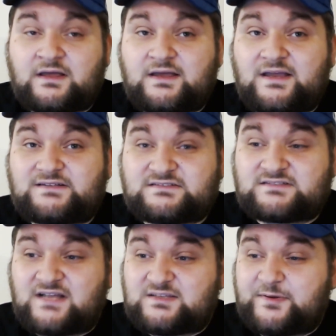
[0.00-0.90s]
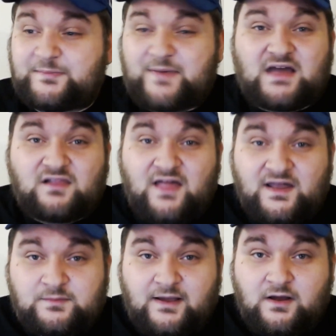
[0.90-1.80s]
It doesn't get to be battle line
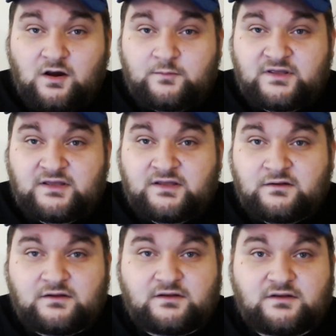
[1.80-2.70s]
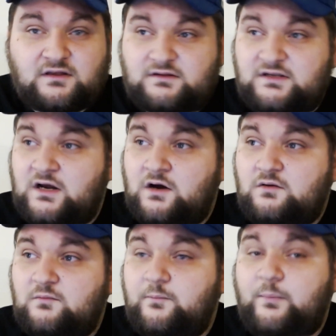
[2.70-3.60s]
in my army,
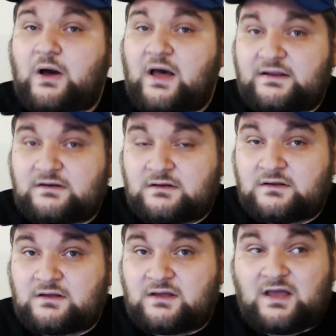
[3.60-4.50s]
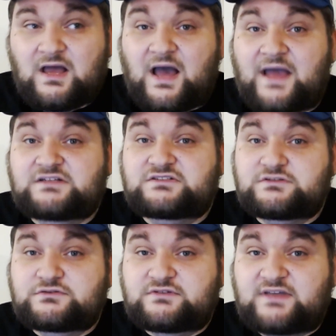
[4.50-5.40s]
but I
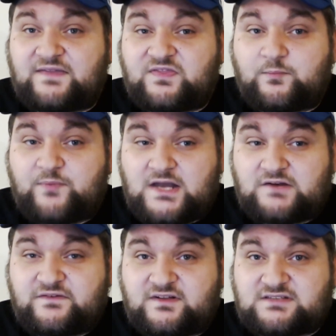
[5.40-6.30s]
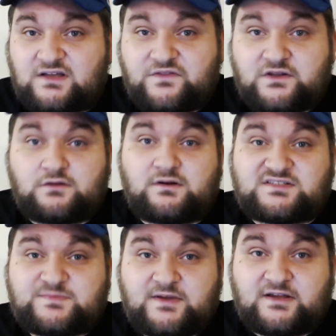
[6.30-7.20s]
do get the benefits of their units
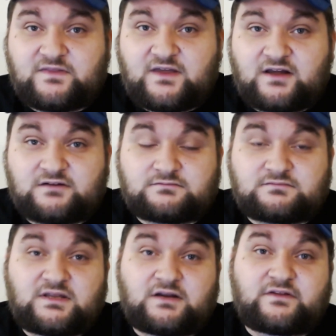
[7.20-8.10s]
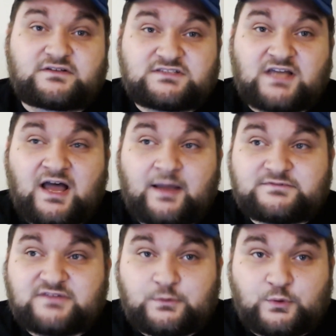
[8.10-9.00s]
being there. There's times
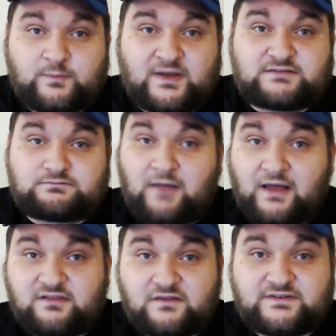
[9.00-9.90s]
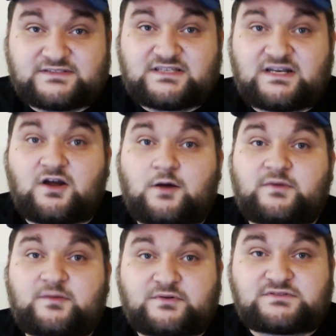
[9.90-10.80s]
like with my Living City army
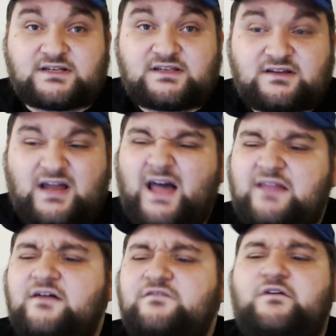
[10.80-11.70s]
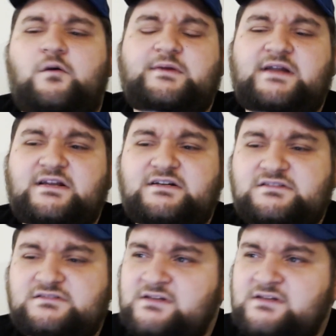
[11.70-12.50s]
in particular, I love fulminators.